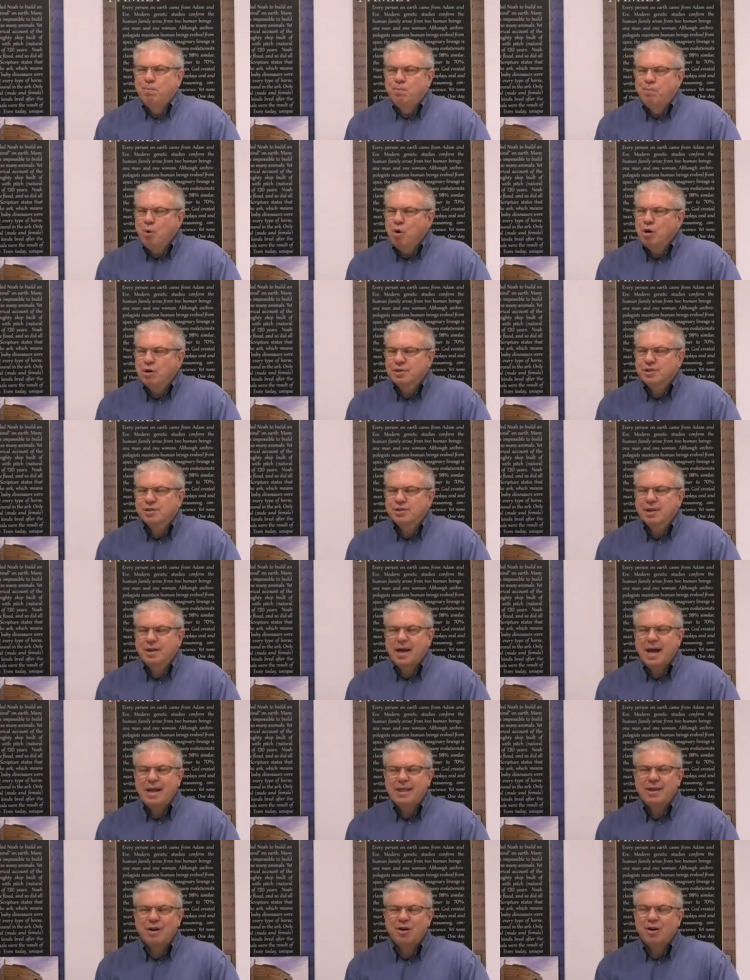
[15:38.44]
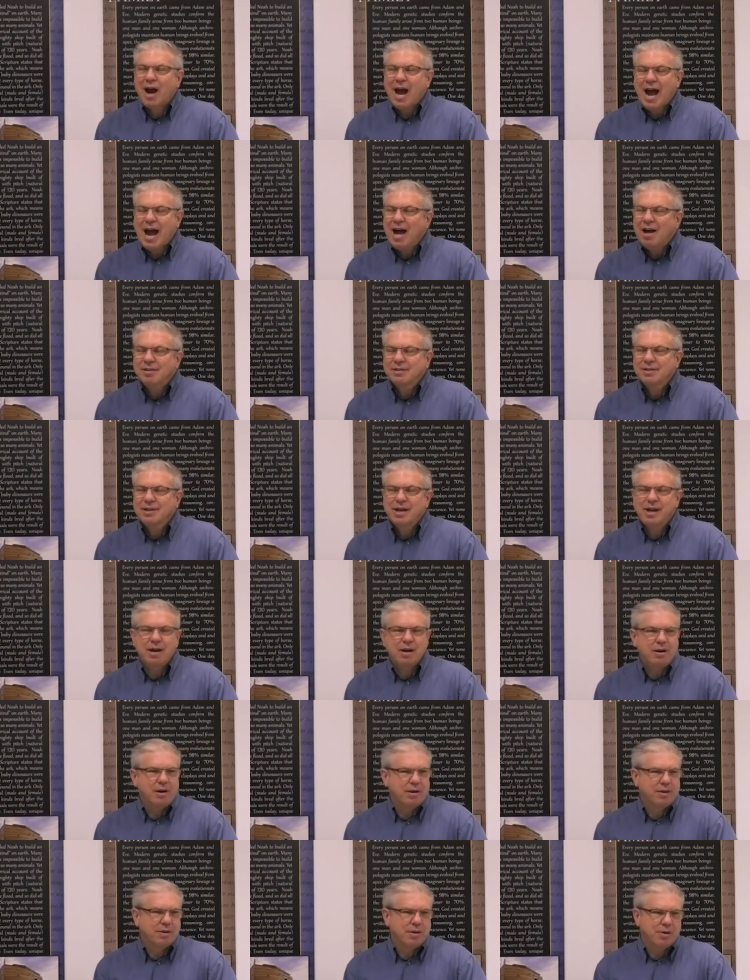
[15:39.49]
books that are out
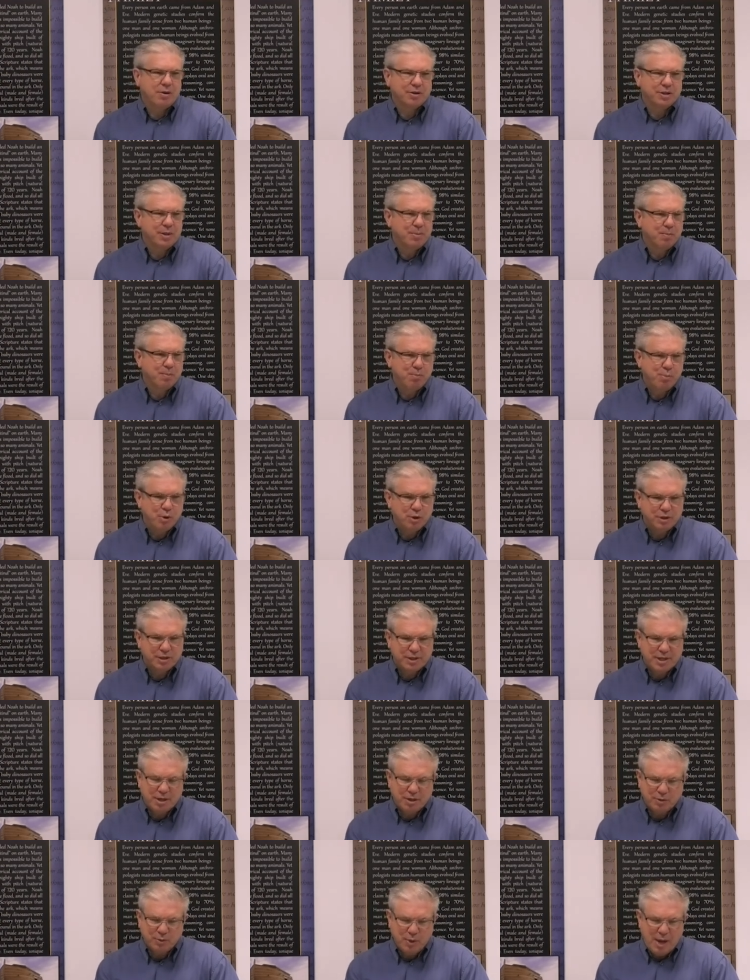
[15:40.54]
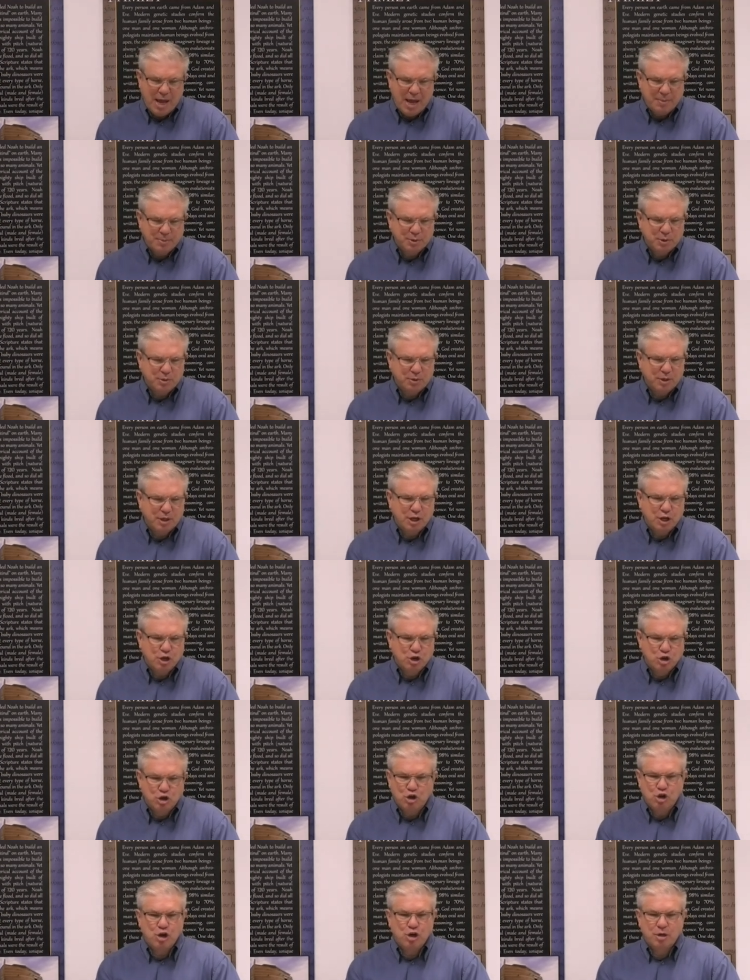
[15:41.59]
there, there are some books that are absolutely
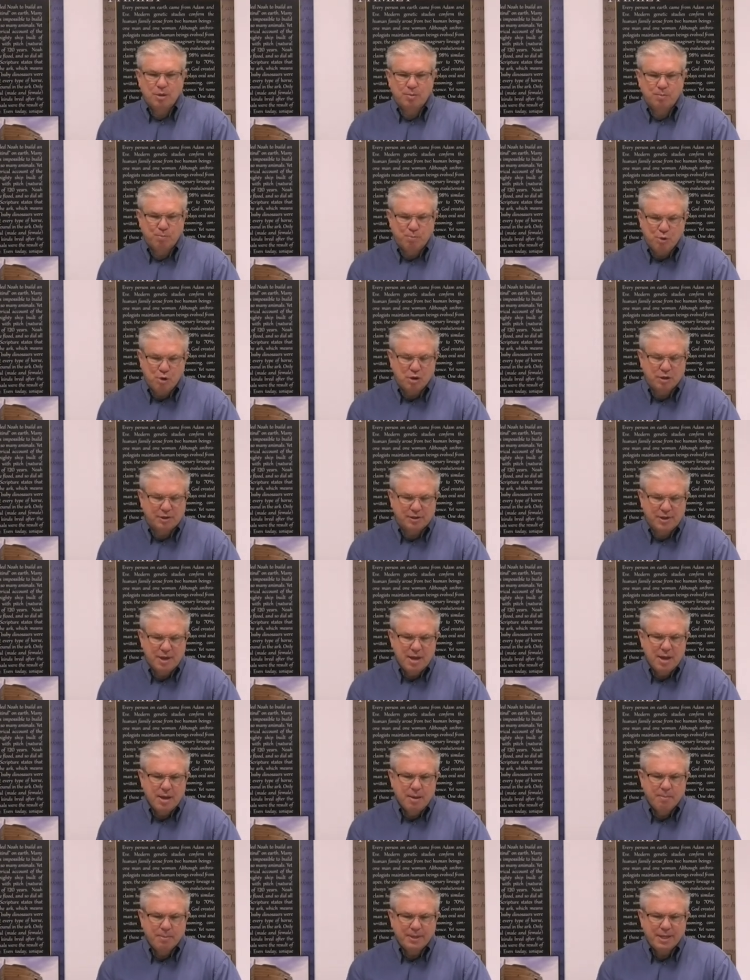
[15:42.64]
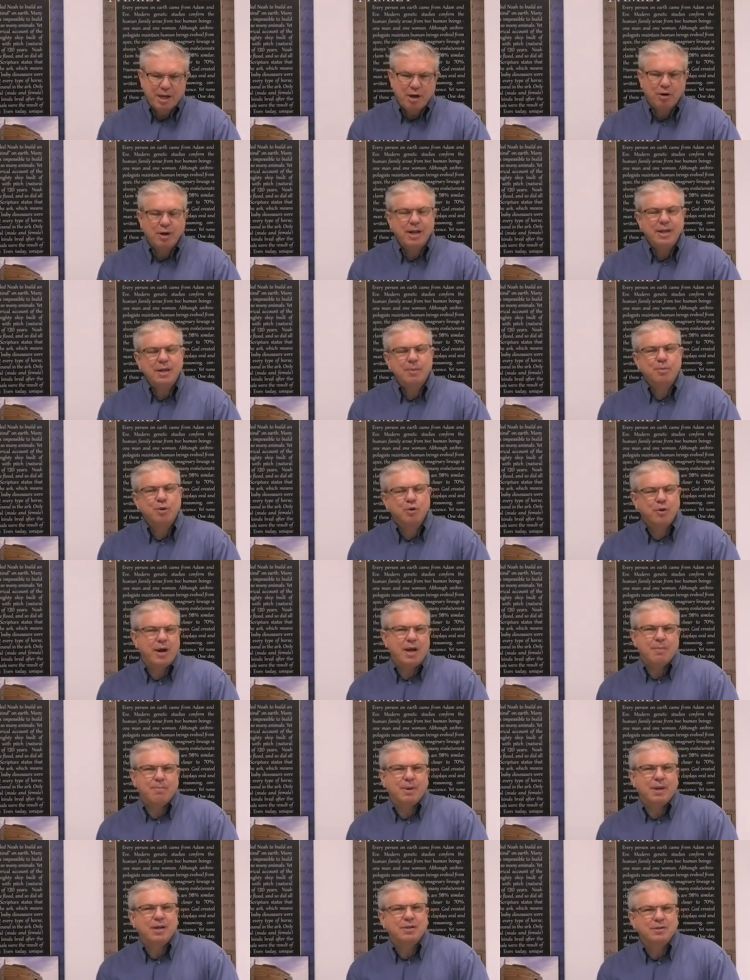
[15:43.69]
good books, but they don't end up
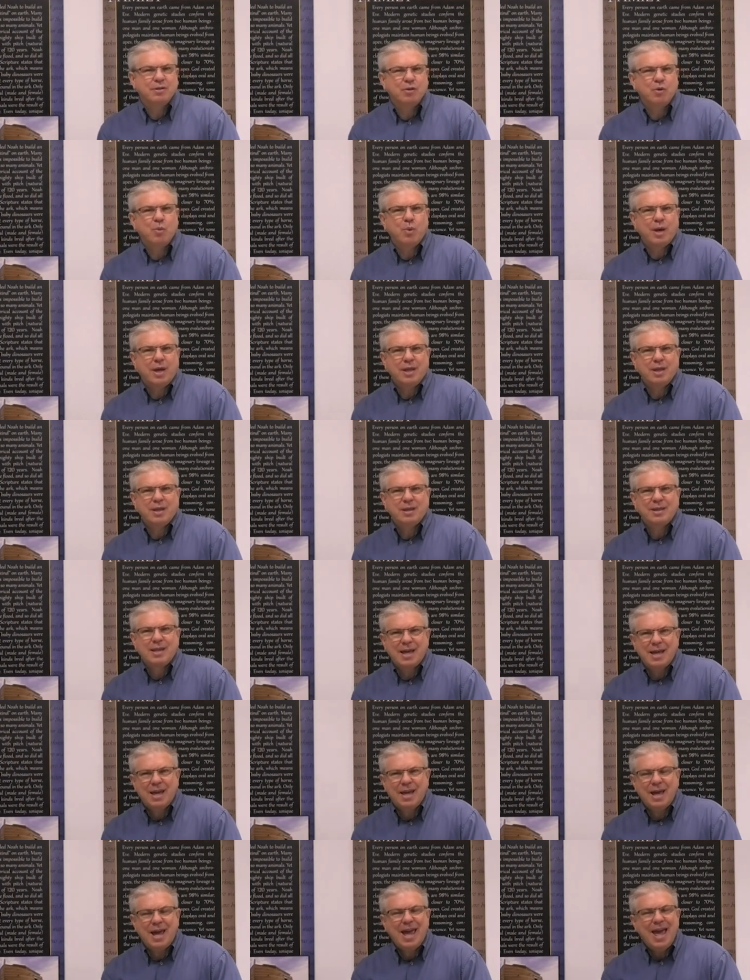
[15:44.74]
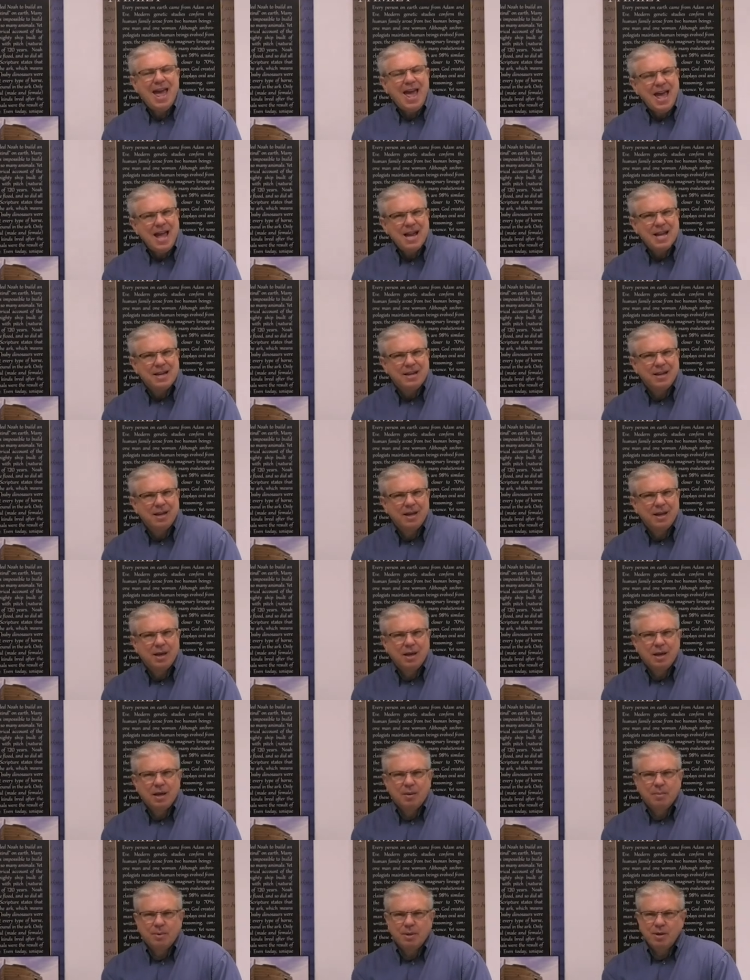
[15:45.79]
great because of the way they end
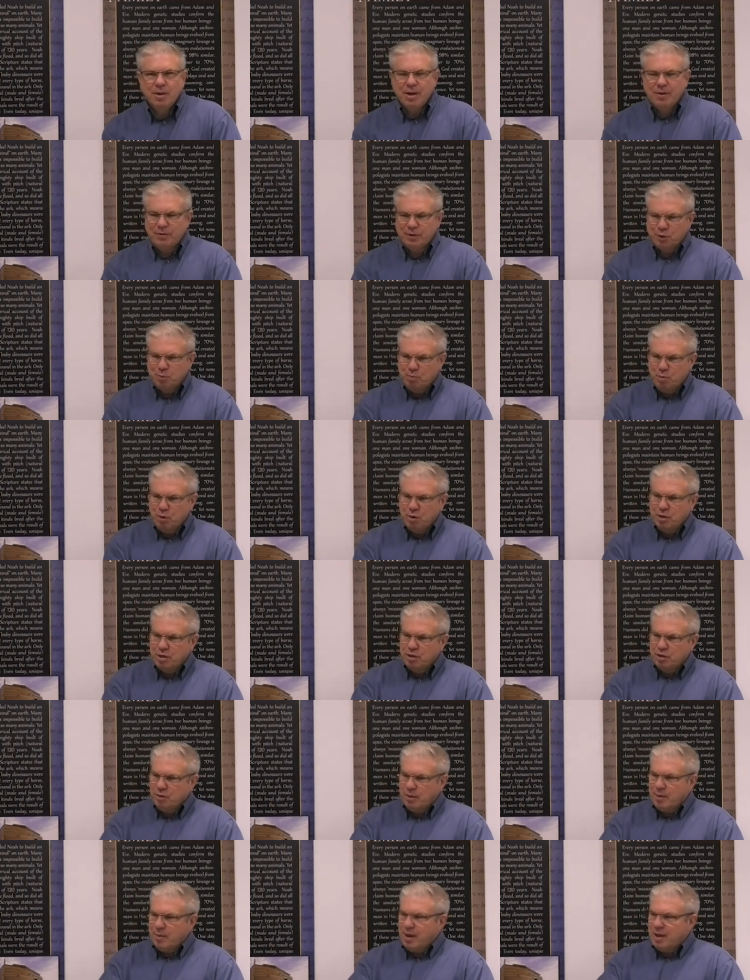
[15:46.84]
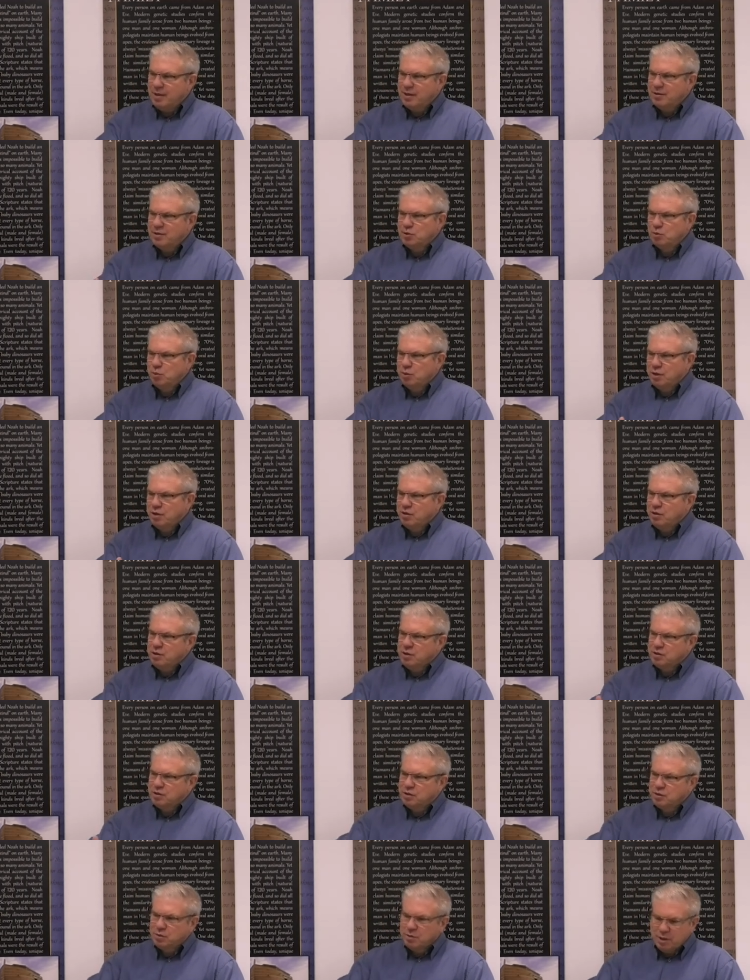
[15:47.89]
you got this book and you're like, wow, this is really good,
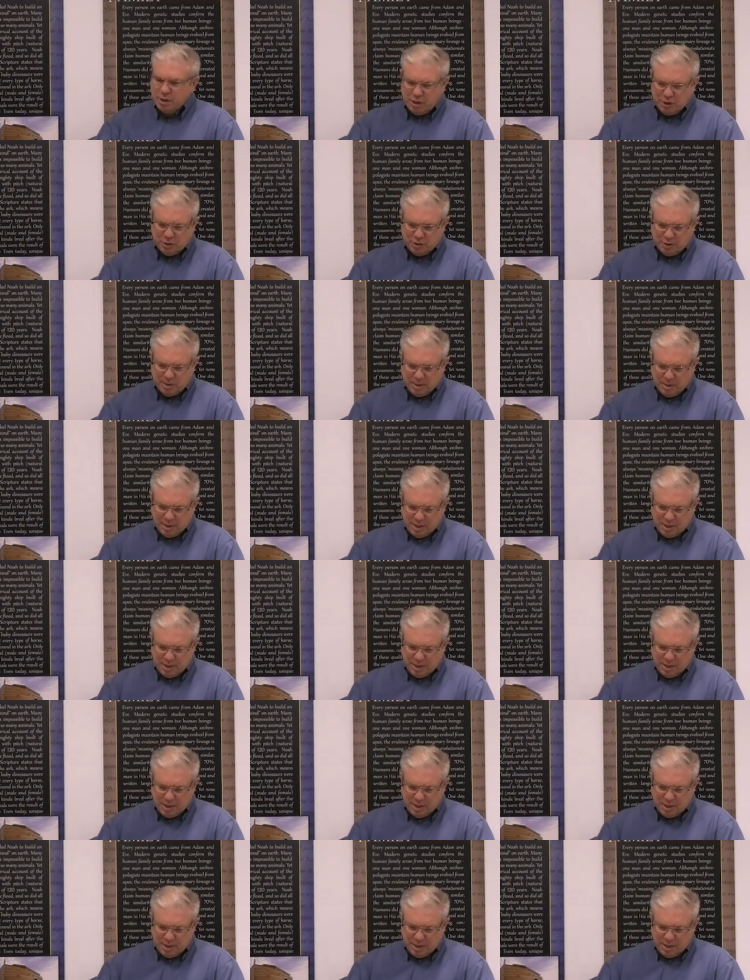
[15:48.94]
this is really interesting.